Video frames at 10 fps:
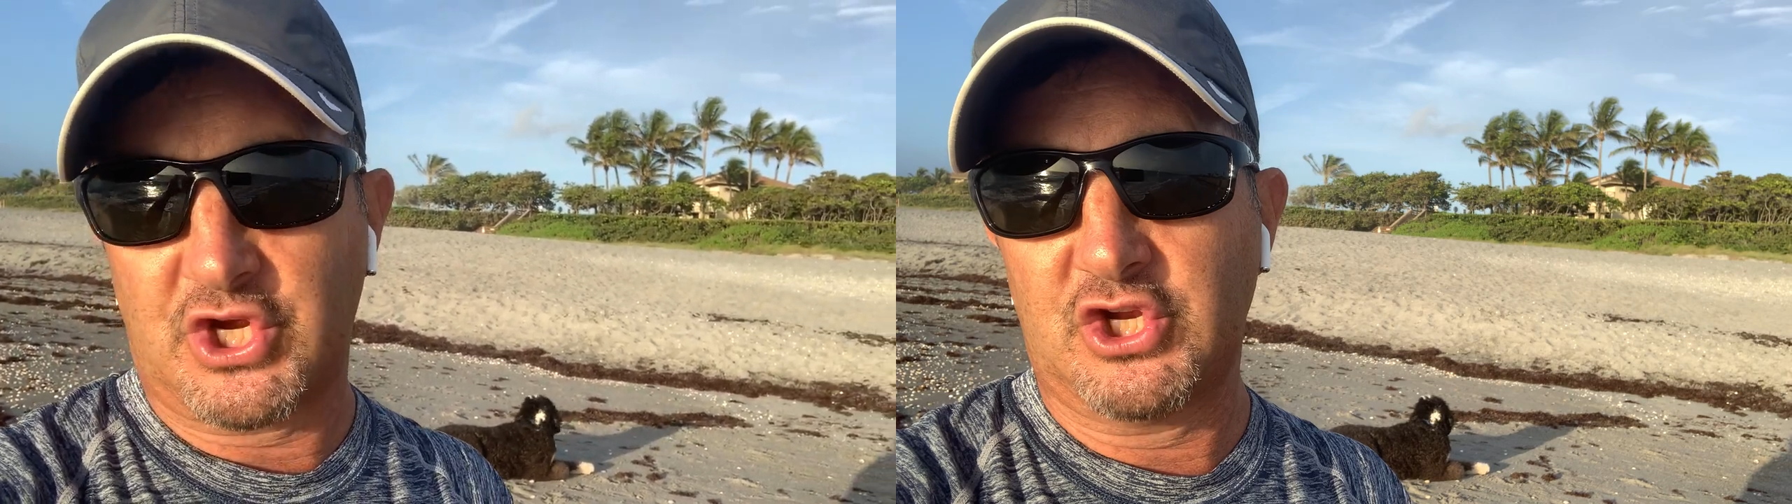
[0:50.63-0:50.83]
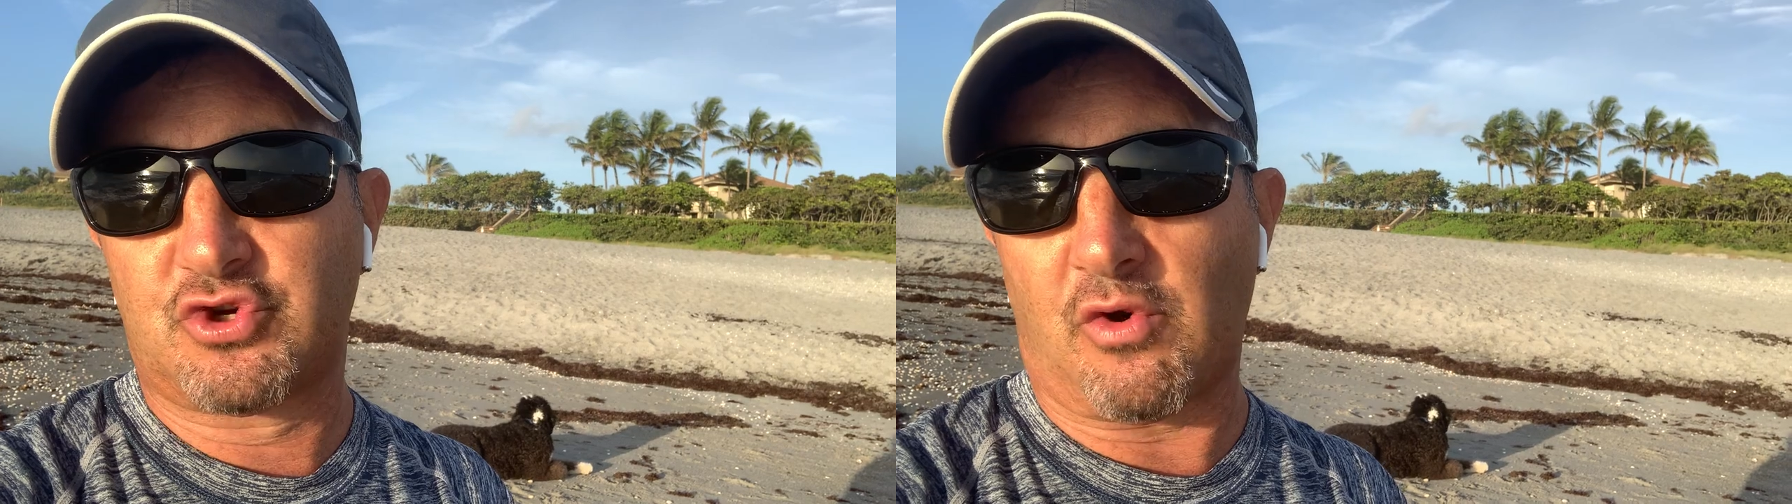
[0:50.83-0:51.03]

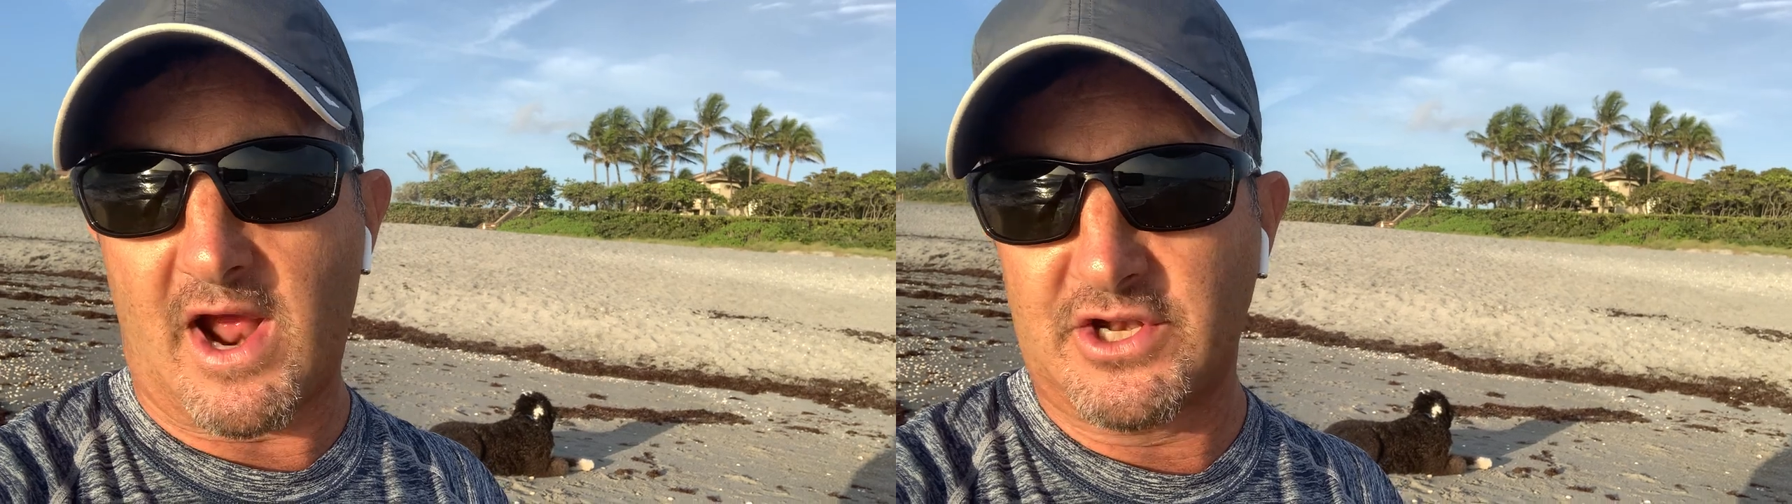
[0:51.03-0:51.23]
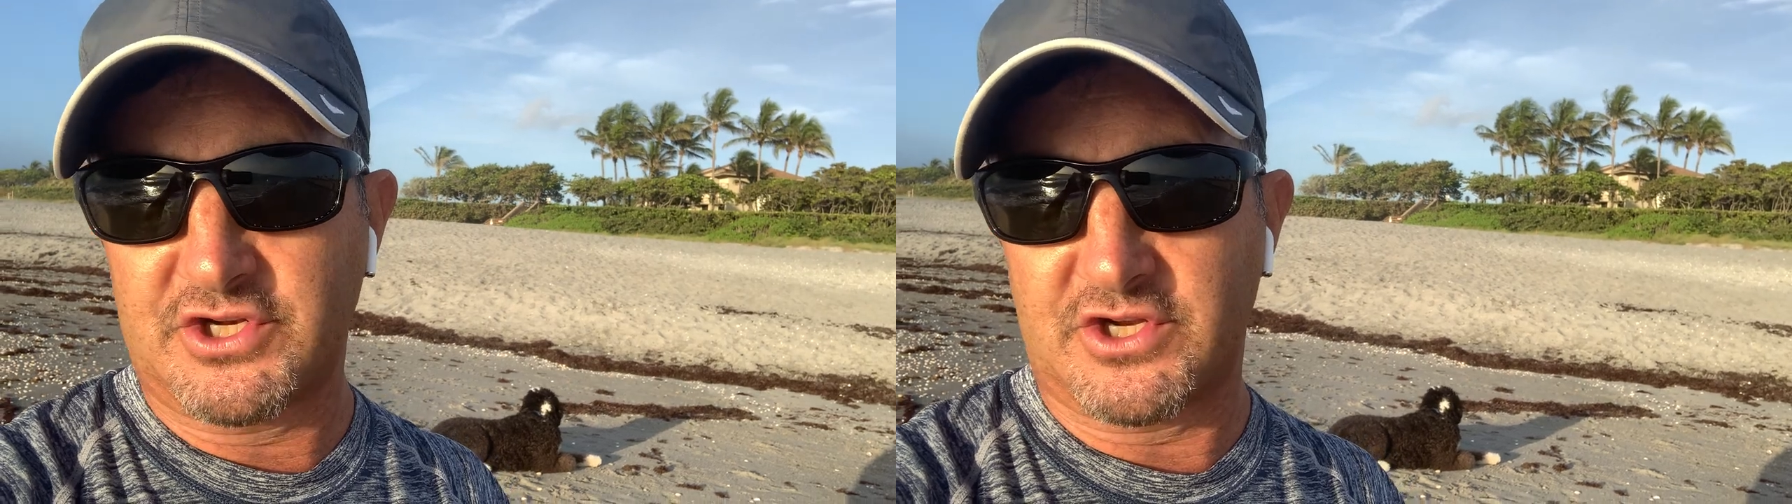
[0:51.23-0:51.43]
he
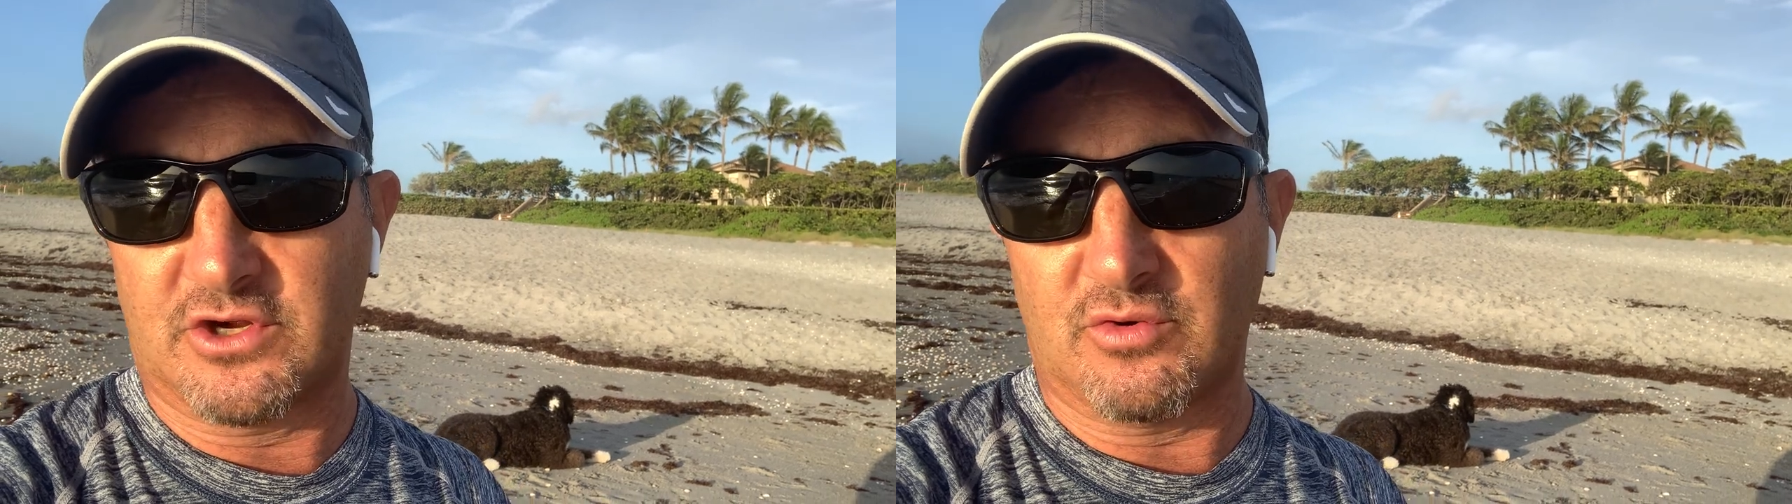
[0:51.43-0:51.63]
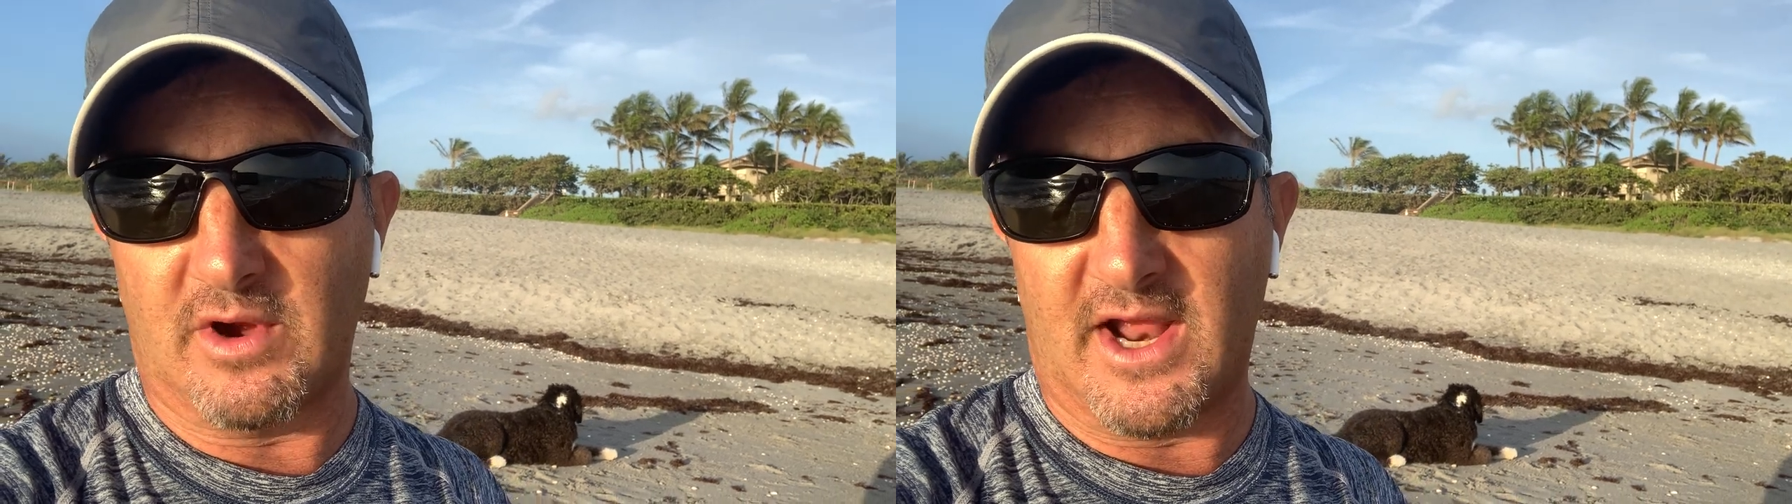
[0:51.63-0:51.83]
tried to do,